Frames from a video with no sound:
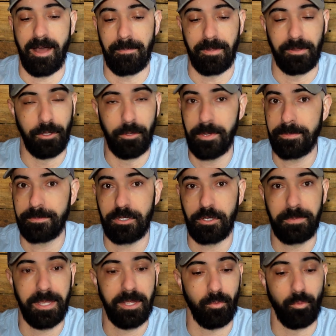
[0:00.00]
Aluminum
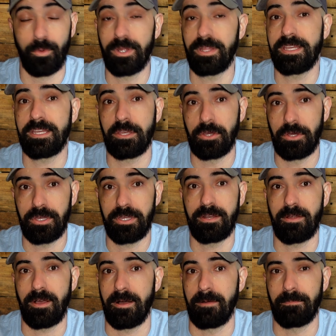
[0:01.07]
tubing, really good,
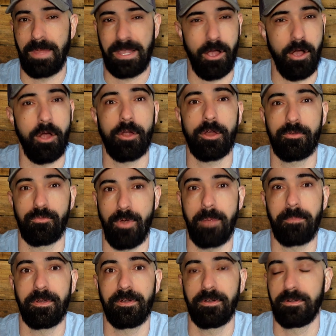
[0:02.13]
like hard
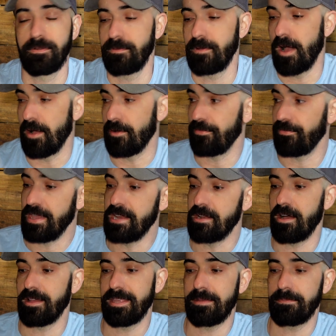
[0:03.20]
rubber feet
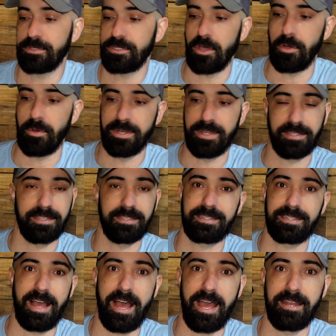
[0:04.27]
on them, so it doesn't
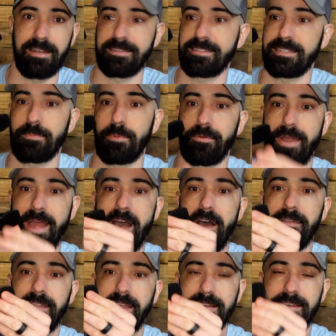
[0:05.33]
slide and slip
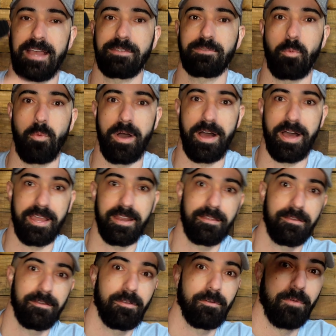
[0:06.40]
around, like nice wide
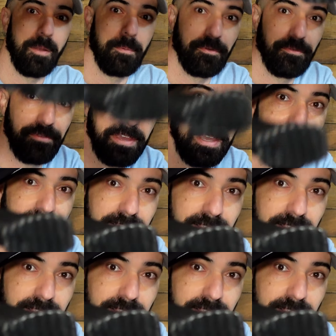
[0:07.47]
rubber feet.